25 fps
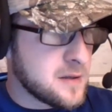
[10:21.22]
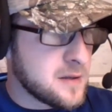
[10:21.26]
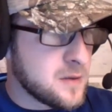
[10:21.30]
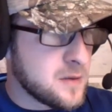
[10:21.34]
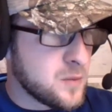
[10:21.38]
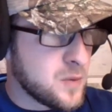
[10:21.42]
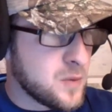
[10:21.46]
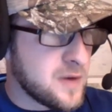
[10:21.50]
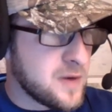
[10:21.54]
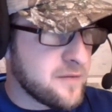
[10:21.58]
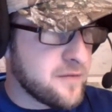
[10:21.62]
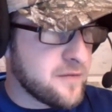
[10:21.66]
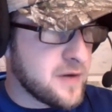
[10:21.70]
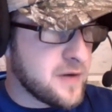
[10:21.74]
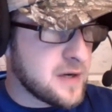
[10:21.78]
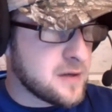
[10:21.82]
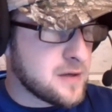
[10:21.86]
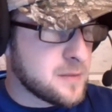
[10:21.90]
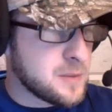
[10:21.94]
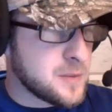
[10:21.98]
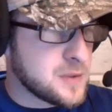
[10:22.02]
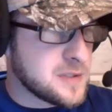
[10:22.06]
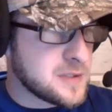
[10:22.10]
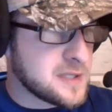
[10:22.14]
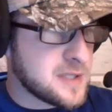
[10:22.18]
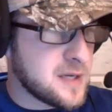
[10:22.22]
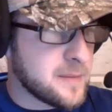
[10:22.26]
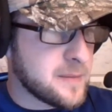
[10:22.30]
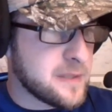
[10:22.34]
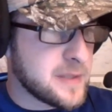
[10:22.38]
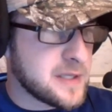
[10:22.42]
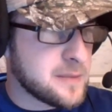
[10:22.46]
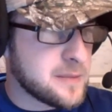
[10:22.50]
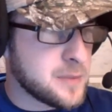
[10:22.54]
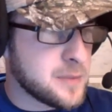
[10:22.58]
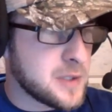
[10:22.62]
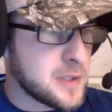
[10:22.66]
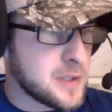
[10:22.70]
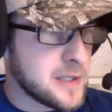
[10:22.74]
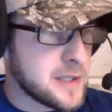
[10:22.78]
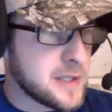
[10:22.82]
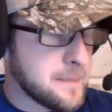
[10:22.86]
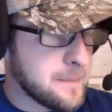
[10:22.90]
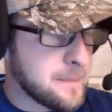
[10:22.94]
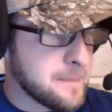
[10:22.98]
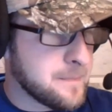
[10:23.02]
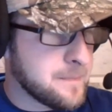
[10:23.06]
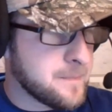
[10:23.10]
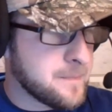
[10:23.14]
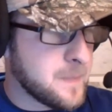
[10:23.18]
What variables come into play?
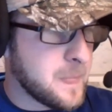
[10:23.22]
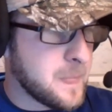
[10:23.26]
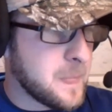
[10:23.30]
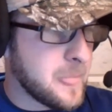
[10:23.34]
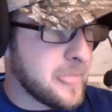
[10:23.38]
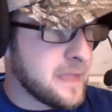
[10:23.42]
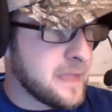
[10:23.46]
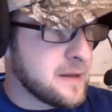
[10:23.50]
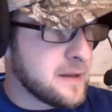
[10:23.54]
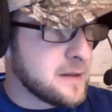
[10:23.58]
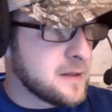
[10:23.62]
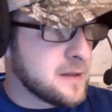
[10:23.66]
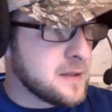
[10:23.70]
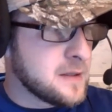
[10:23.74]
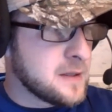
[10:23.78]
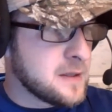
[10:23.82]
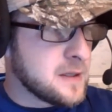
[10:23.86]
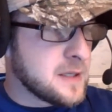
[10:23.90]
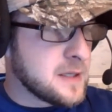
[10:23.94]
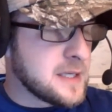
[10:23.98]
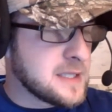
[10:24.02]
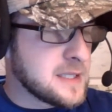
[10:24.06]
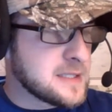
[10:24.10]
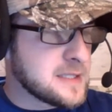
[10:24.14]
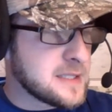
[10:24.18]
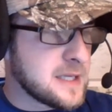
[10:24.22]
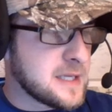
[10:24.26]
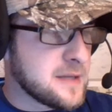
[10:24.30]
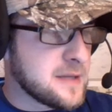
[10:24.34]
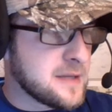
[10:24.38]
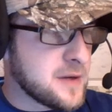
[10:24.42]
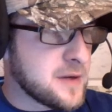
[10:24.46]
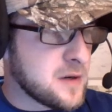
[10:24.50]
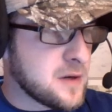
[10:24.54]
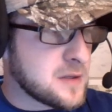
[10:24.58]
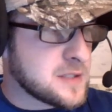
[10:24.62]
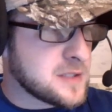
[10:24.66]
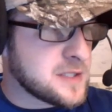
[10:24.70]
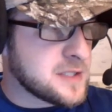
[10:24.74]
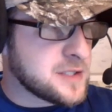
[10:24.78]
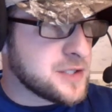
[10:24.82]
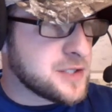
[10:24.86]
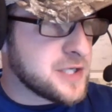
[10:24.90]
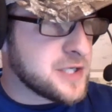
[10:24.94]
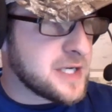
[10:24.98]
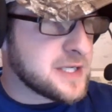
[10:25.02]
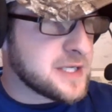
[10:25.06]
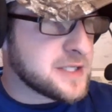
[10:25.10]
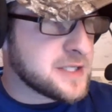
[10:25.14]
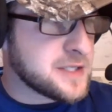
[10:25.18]
He said there are
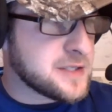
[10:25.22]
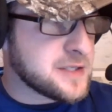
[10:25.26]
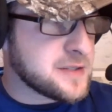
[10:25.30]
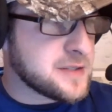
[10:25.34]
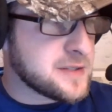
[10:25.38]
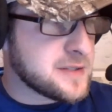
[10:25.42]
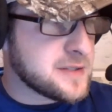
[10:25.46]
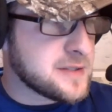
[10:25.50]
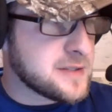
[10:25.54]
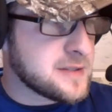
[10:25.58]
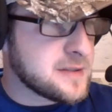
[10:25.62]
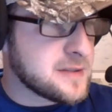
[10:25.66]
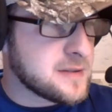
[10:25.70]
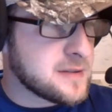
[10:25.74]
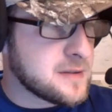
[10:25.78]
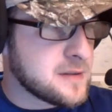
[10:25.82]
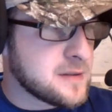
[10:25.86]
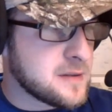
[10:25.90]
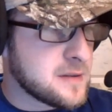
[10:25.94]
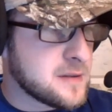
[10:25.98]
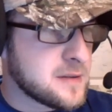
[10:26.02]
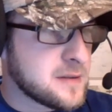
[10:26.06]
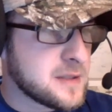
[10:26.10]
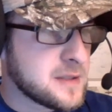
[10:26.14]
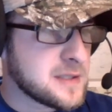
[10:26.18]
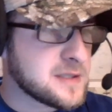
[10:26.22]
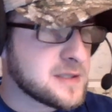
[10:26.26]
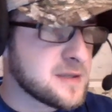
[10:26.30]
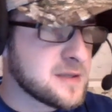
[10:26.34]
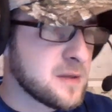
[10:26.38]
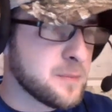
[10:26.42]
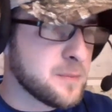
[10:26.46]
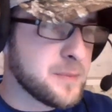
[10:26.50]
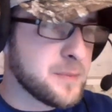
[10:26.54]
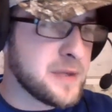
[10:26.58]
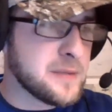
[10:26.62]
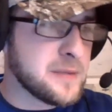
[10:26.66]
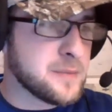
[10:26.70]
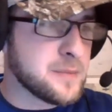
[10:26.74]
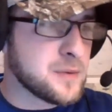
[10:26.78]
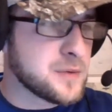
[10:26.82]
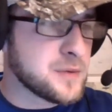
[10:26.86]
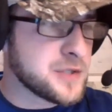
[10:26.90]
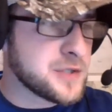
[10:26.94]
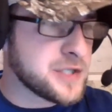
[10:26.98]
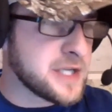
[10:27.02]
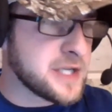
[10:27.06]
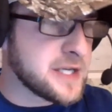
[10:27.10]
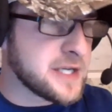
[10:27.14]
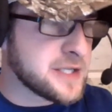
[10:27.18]
suggestions that some people
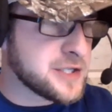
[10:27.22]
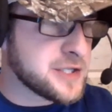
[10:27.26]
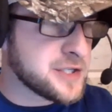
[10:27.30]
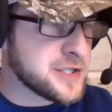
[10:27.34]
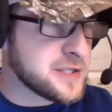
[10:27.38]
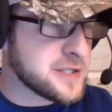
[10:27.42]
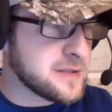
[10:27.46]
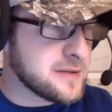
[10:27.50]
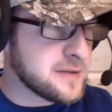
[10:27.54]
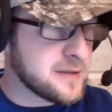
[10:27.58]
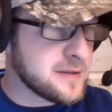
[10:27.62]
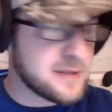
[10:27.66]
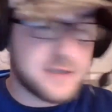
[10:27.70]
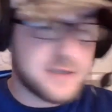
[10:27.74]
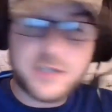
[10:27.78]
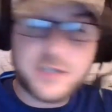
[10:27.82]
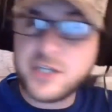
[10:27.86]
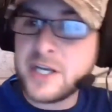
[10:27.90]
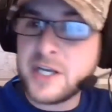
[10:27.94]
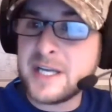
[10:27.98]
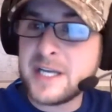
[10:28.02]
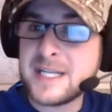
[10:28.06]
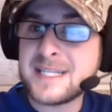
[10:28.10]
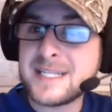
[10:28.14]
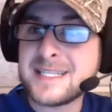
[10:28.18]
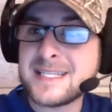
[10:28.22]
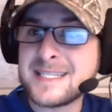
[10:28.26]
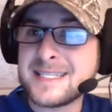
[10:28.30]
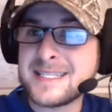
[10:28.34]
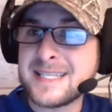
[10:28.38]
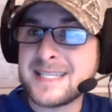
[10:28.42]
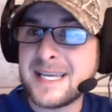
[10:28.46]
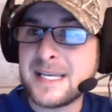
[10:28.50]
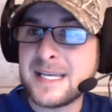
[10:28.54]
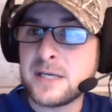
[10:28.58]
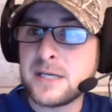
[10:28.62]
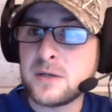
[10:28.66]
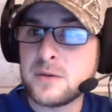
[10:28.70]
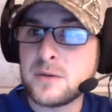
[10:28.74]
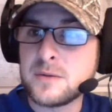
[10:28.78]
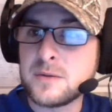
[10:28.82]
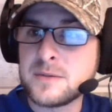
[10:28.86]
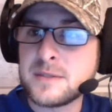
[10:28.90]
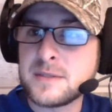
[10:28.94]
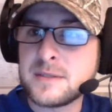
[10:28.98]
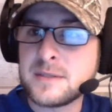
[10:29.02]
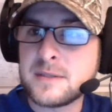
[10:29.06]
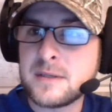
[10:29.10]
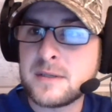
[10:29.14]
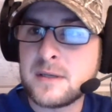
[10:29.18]
shed
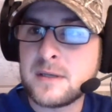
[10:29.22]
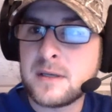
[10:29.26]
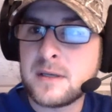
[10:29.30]
cells